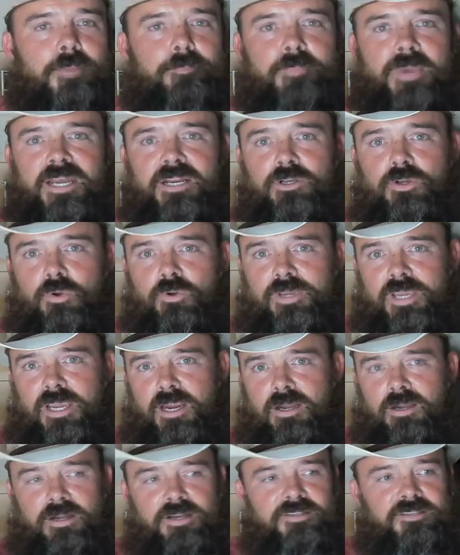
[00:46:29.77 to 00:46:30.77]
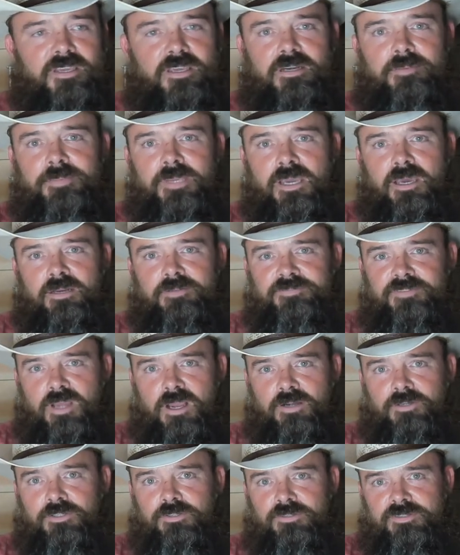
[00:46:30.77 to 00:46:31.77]
medical care is going to be out of
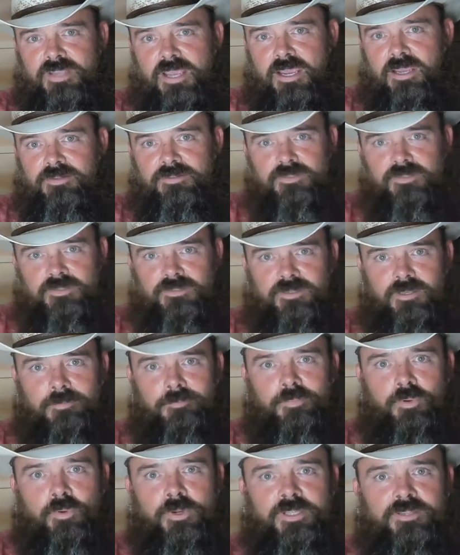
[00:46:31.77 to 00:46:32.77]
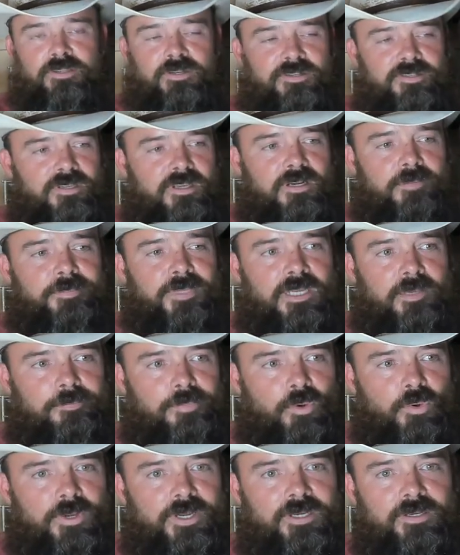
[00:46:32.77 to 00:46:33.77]
doctors' hands at some point. There's going to be a
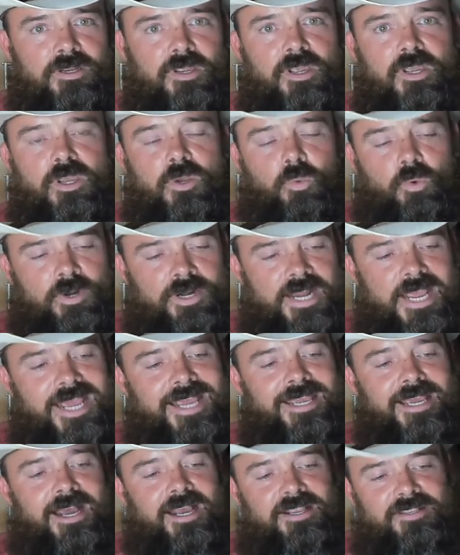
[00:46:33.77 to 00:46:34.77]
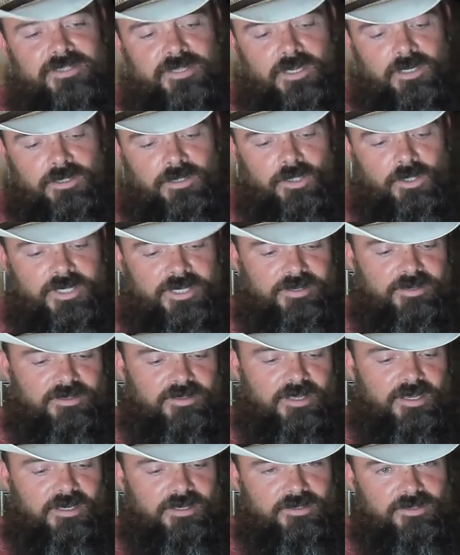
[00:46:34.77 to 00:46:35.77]
point where an AI is going to look at
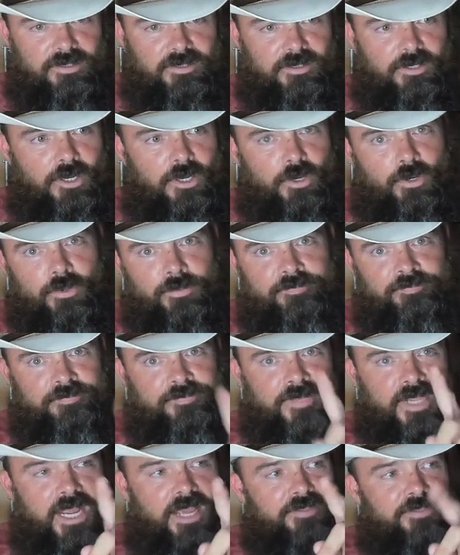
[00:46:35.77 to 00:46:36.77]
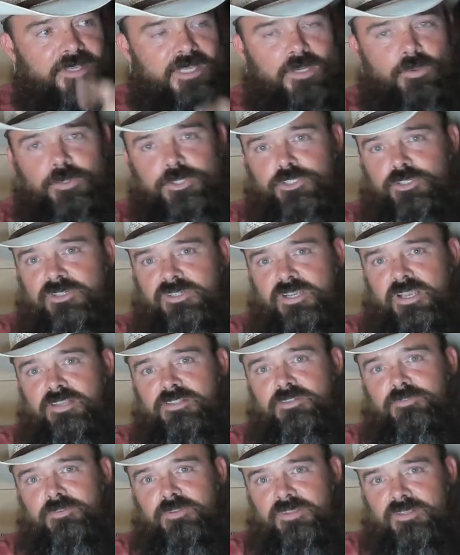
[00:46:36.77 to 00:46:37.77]
things and go, I think we should
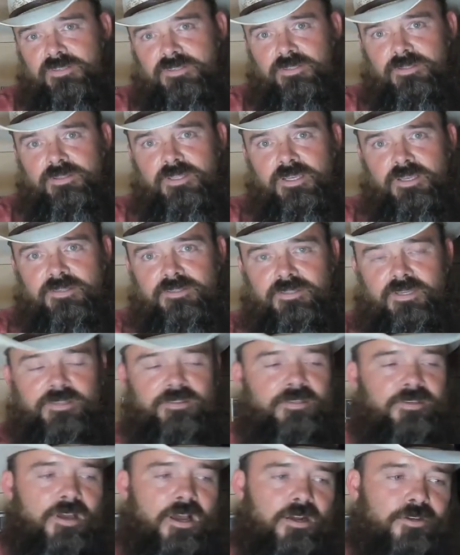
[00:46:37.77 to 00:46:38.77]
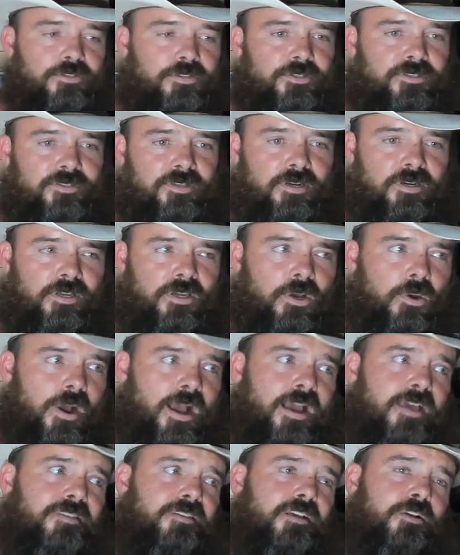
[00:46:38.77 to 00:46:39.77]
test for this and this. And the doctor is going to go,
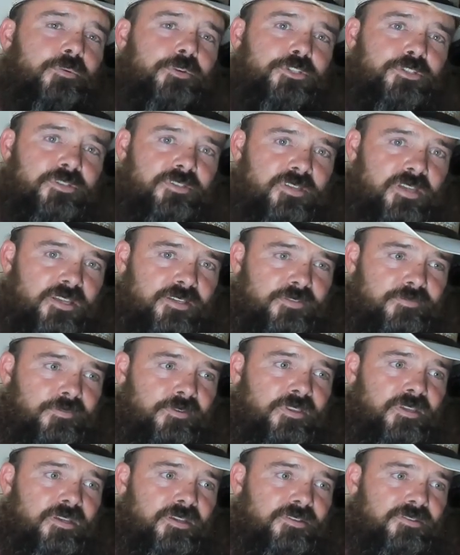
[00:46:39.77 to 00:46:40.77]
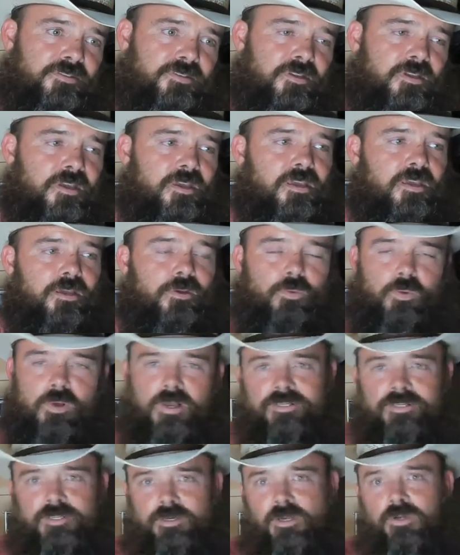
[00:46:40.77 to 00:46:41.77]
I think we should test for this.
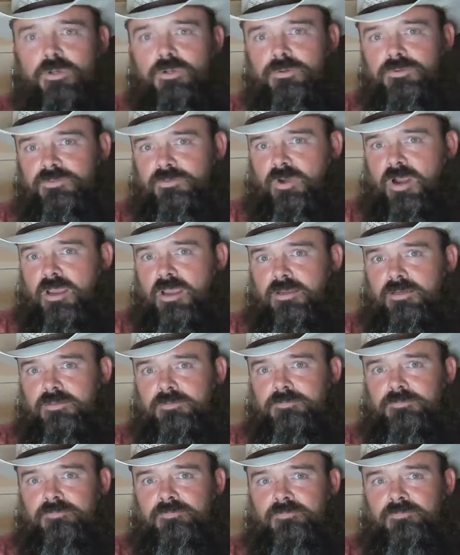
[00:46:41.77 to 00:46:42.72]
Well, you know who's right